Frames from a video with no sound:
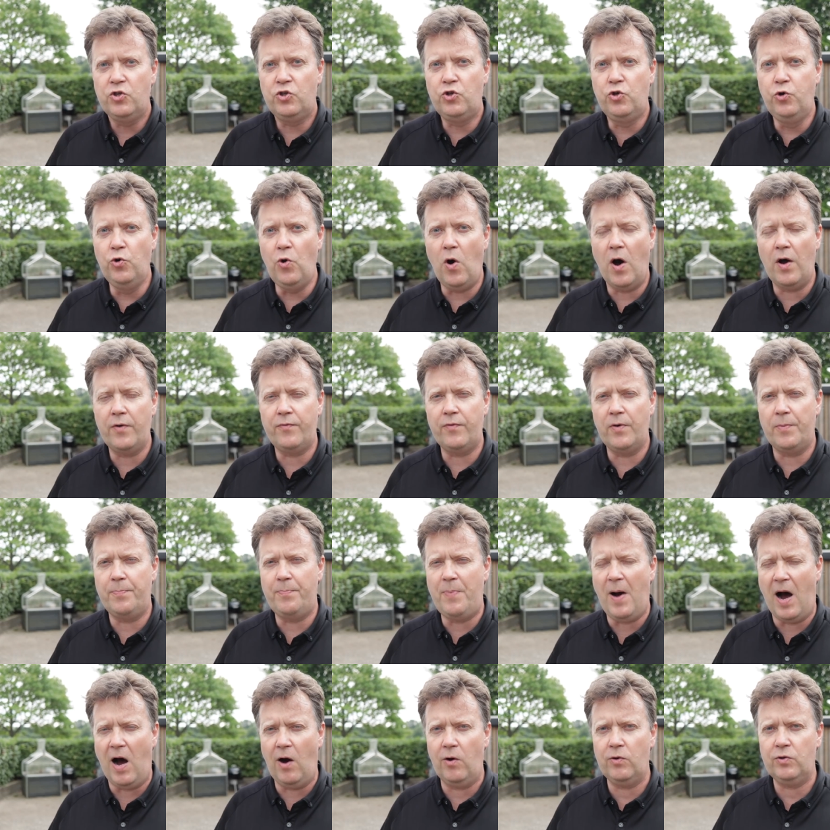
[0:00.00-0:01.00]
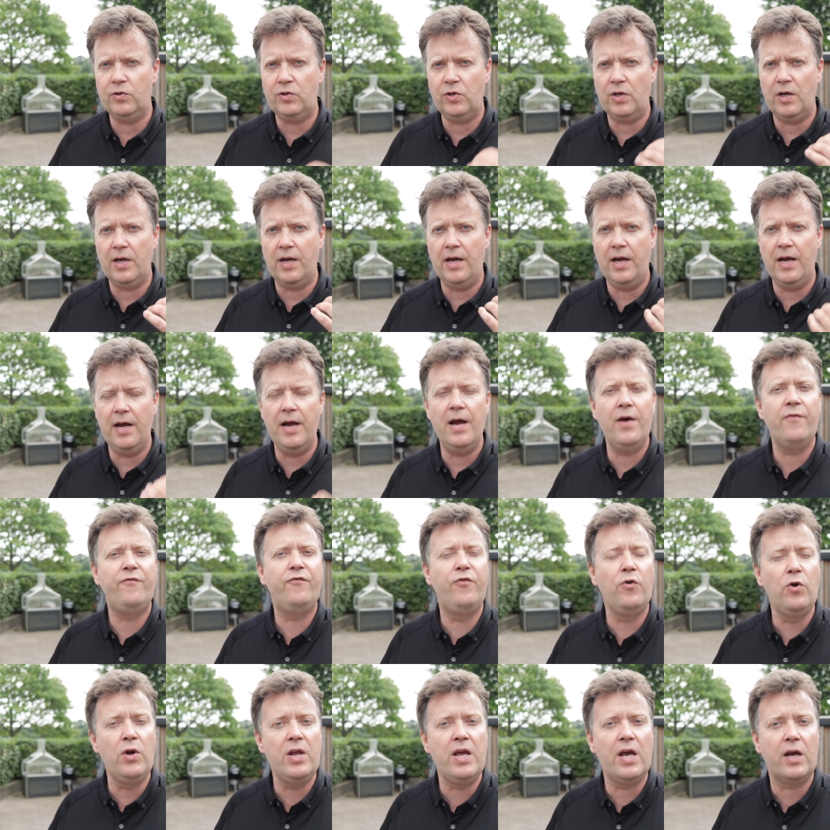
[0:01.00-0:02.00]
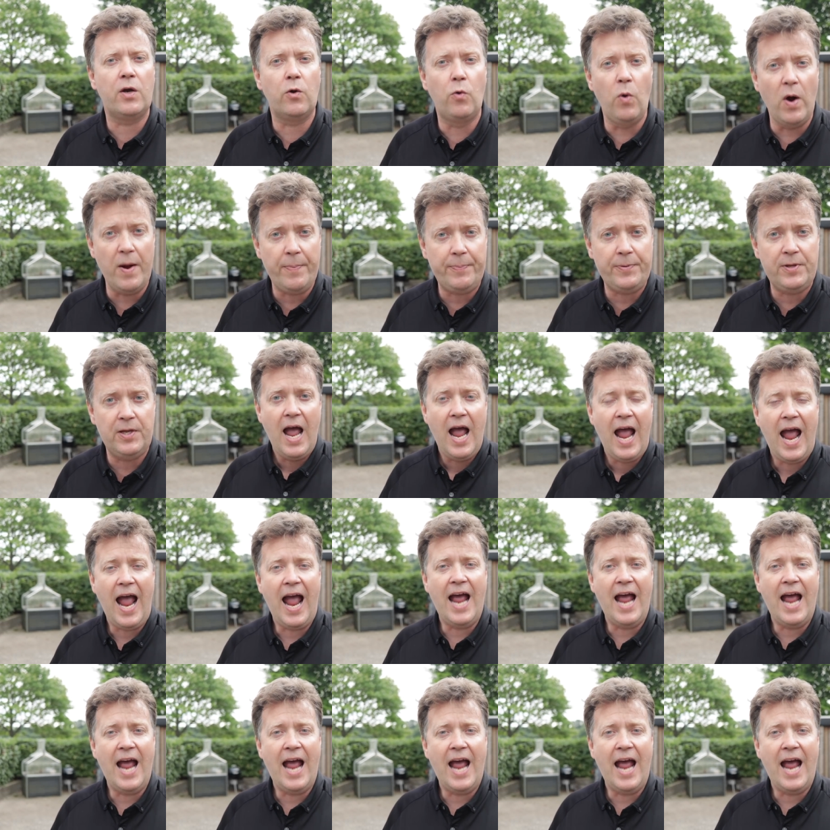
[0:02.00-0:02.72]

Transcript: 200 pound, uh, fully equipped,